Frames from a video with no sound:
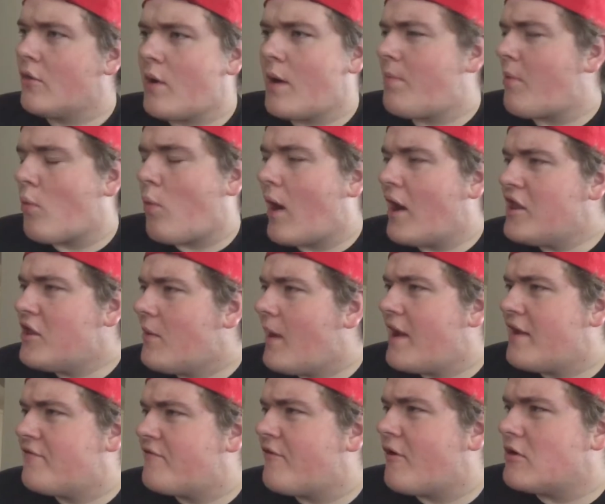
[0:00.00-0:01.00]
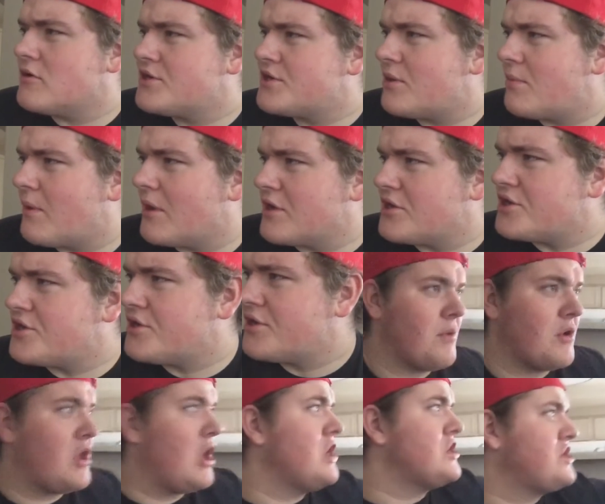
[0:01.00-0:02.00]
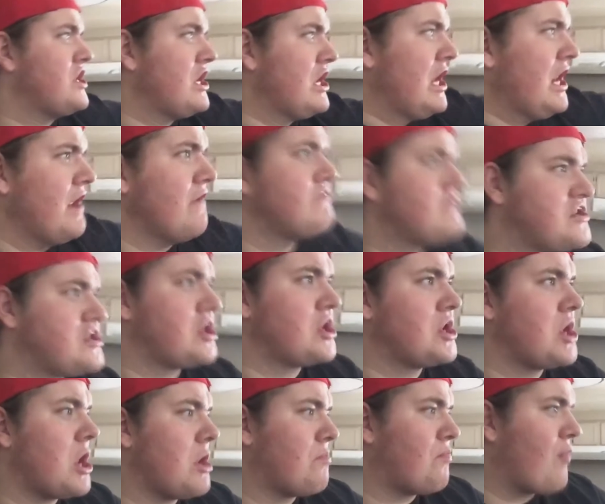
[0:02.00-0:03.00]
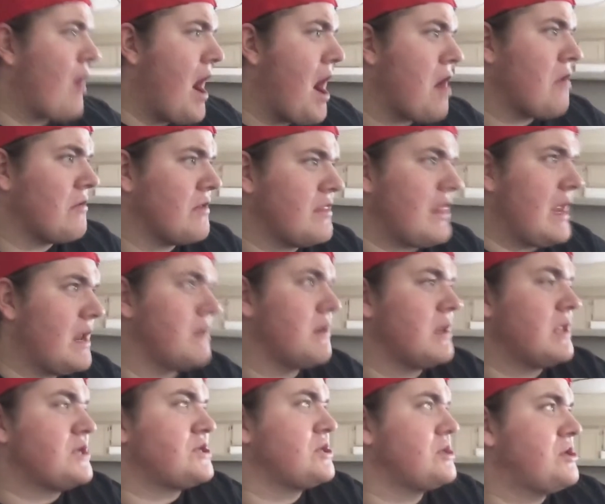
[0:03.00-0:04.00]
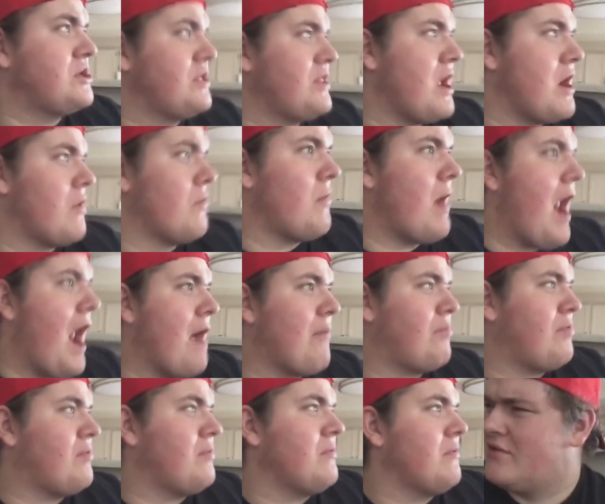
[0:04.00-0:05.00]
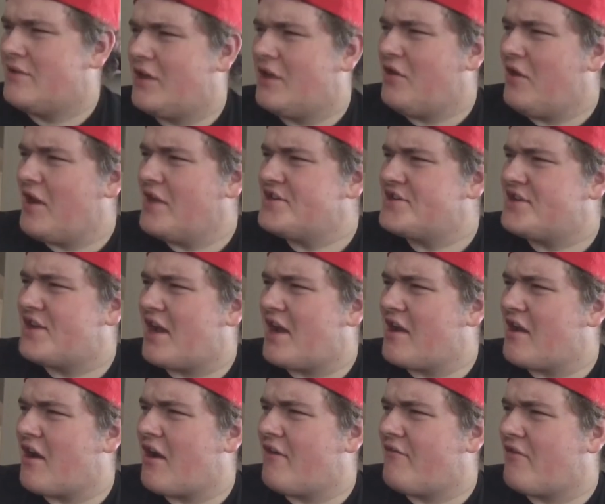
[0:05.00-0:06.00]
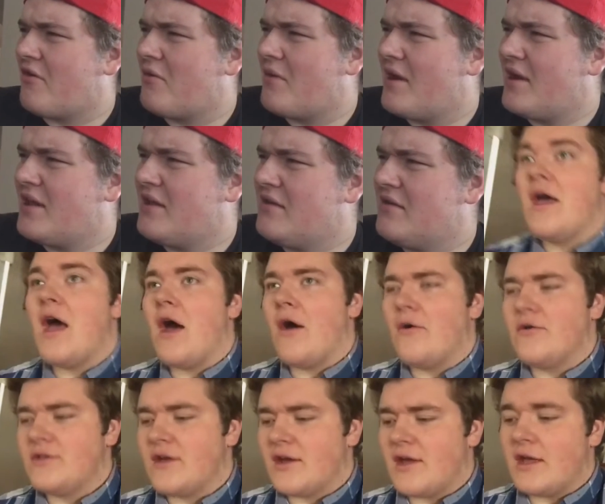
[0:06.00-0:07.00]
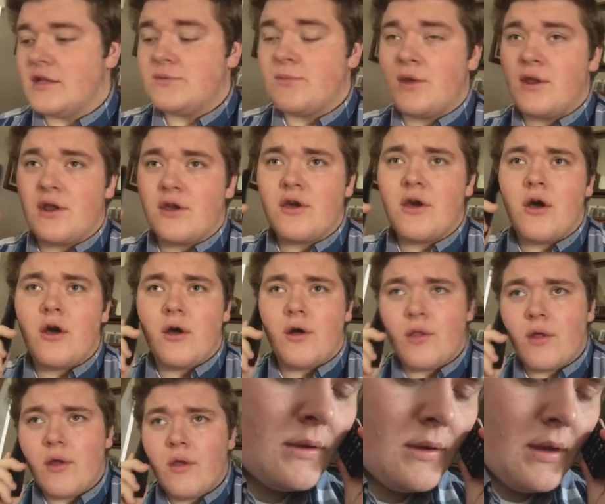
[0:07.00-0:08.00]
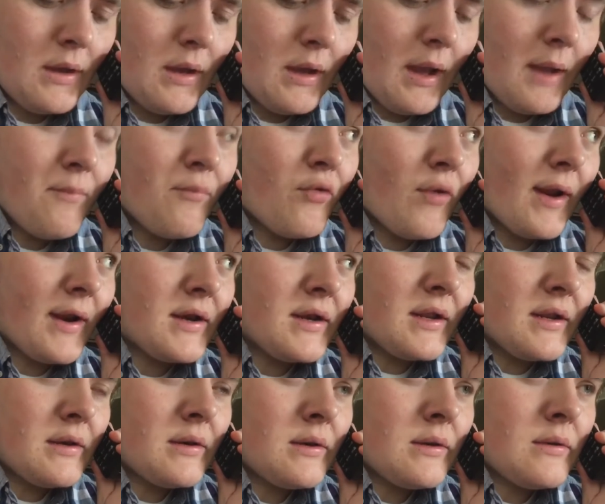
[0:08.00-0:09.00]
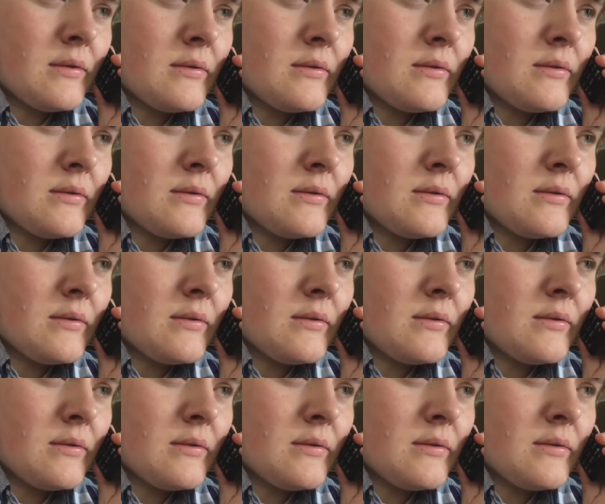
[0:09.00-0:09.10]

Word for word: Grandpa, why do you hate fall so much? Because the leaves turn all brown and they listen to their rap. Can you guys die off already? Ah, hold on, guys. I'm gonna call. I'm pregnant.